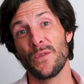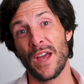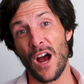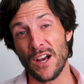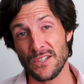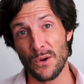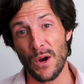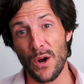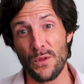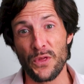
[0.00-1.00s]
They also
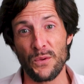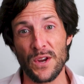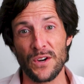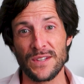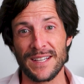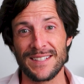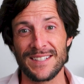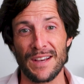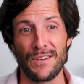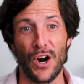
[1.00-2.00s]
own
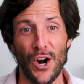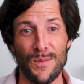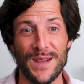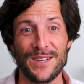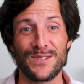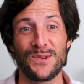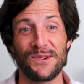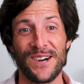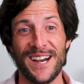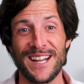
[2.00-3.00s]
367 Arby's,
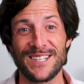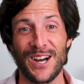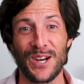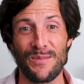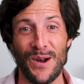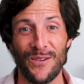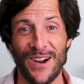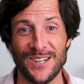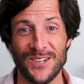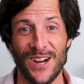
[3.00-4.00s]
280 Taco Bell
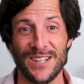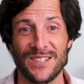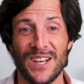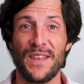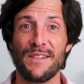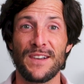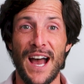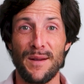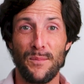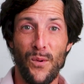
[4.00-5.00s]
restaurants. They've
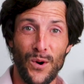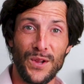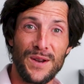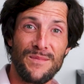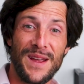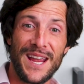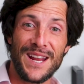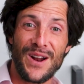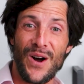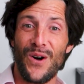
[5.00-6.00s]
got Portland,
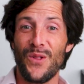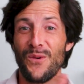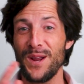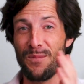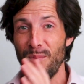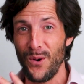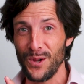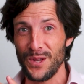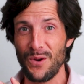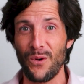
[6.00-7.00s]
Maine, all the way to
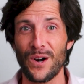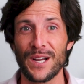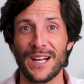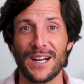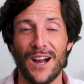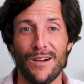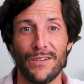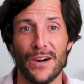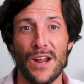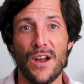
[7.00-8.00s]
Portland, Oregon
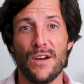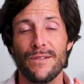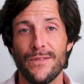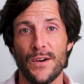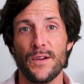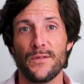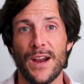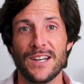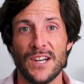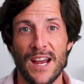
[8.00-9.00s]
covered for the
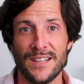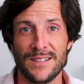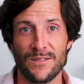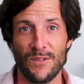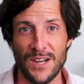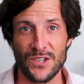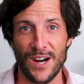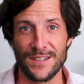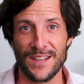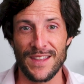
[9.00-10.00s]
franchise
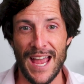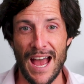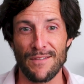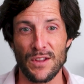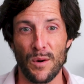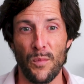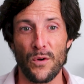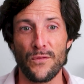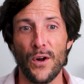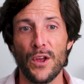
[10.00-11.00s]
restaurants that they have in their
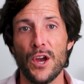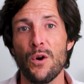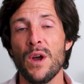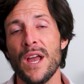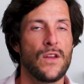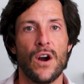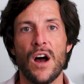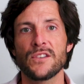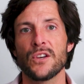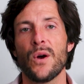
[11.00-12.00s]
portfolio. And they're
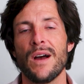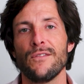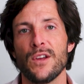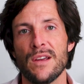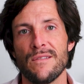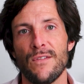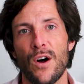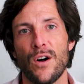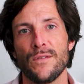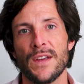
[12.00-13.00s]
also heavily
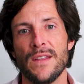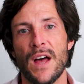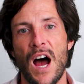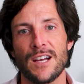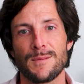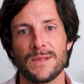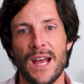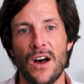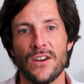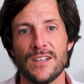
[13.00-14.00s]
involved in the
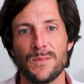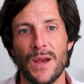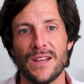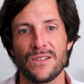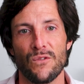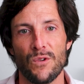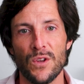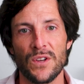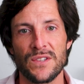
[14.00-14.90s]
hospitality space and real